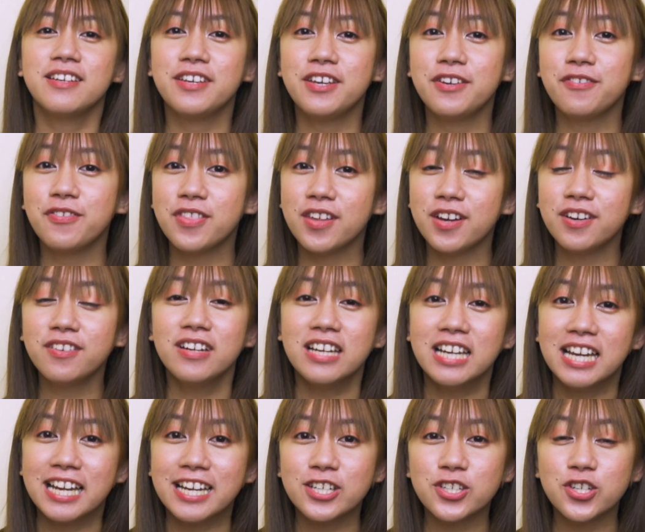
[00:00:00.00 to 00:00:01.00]
If the
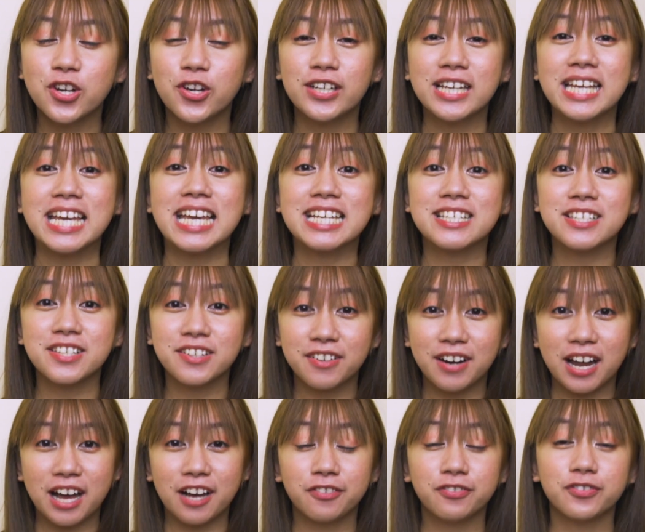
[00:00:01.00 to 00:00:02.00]
relation is
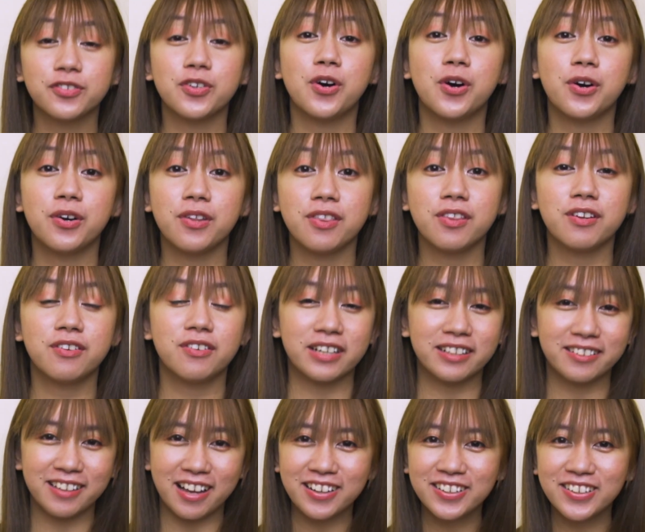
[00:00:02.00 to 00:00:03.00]
graphed on the
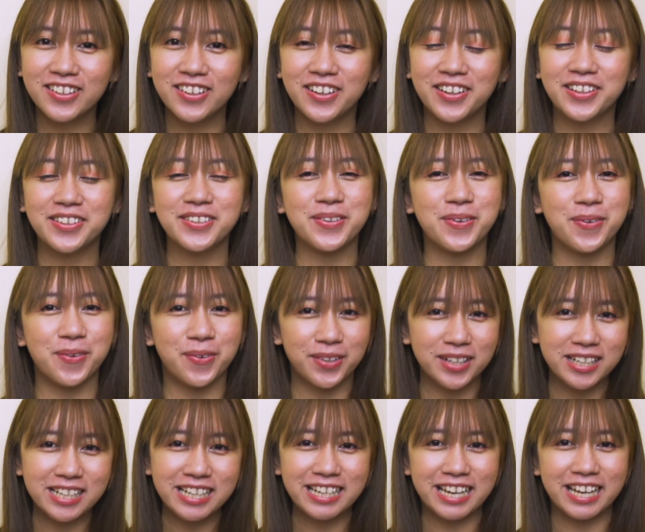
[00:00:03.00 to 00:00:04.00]
rectangular
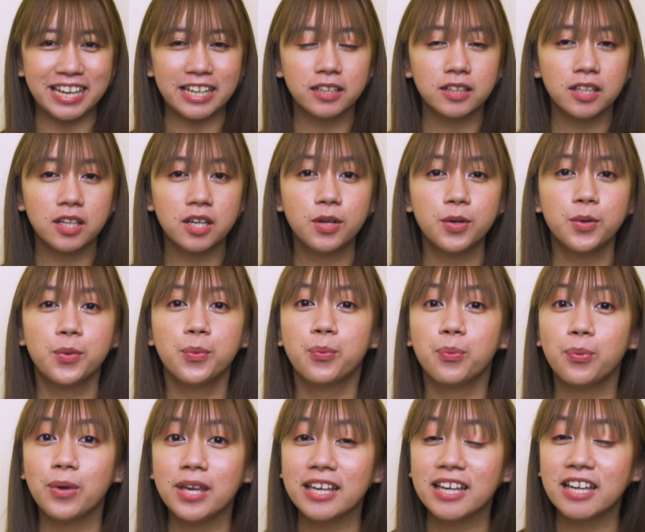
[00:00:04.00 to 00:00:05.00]
coordinate,
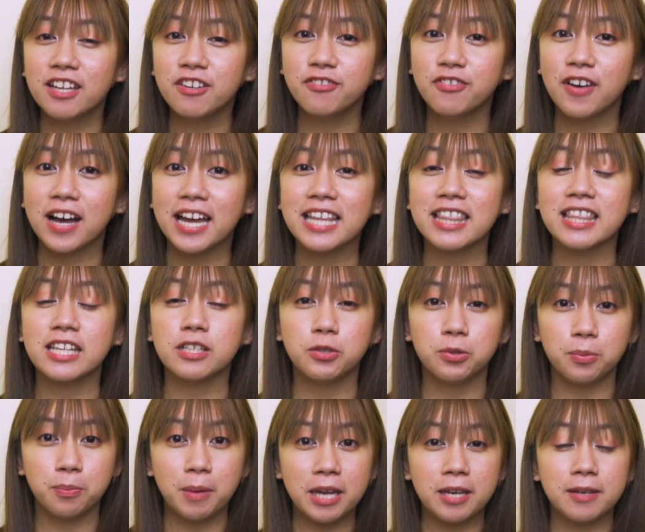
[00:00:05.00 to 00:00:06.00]
we can find the
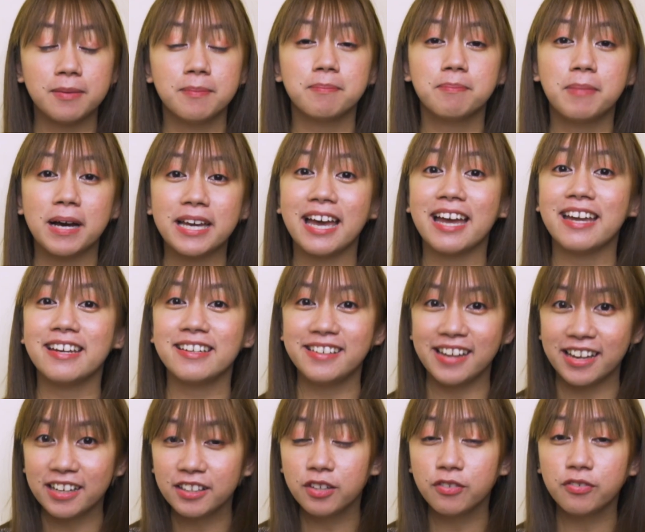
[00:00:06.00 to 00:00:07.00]
domain by
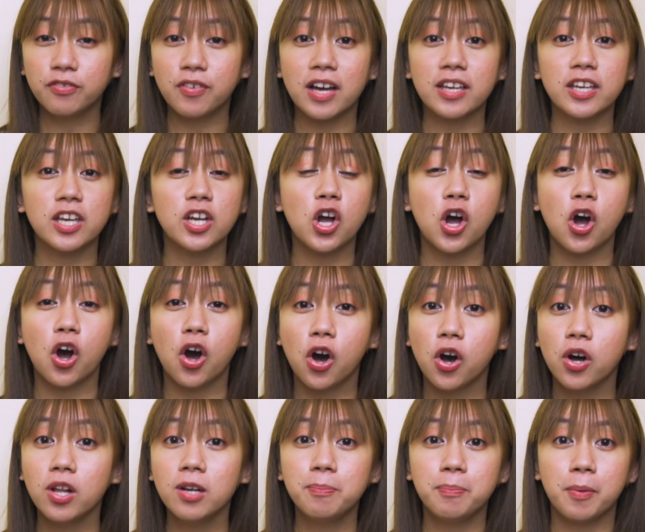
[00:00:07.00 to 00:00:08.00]
identifying
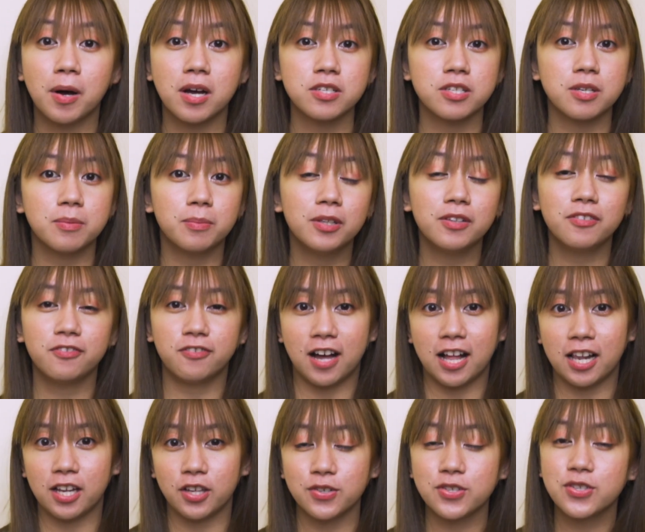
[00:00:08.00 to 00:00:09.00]
all possible
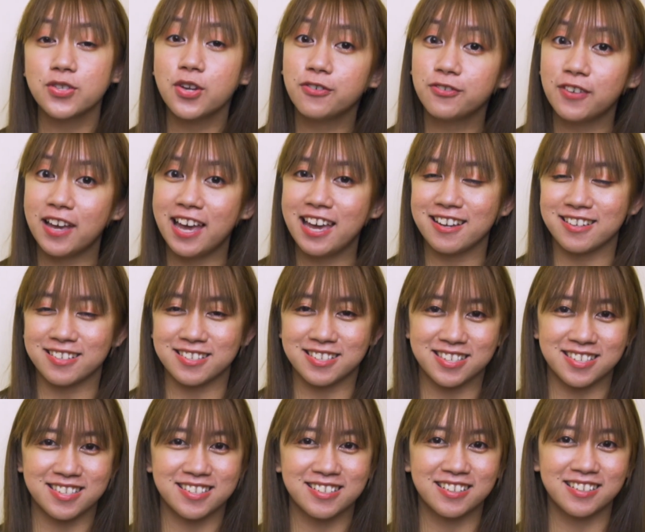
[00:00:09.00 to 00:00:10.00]
values of
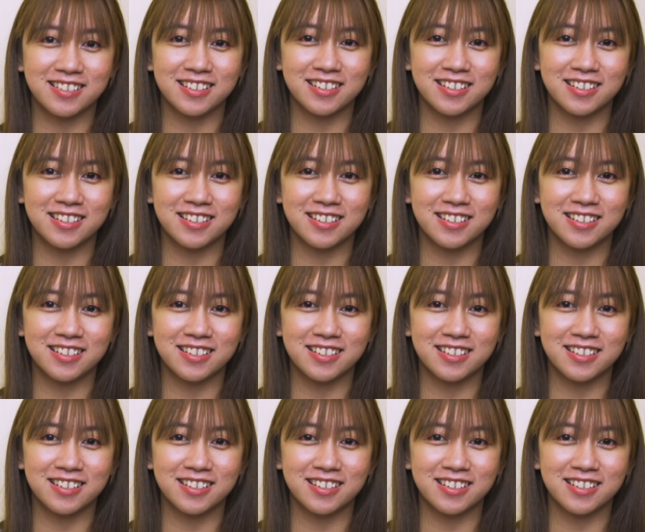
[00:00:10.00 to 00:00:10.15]
x.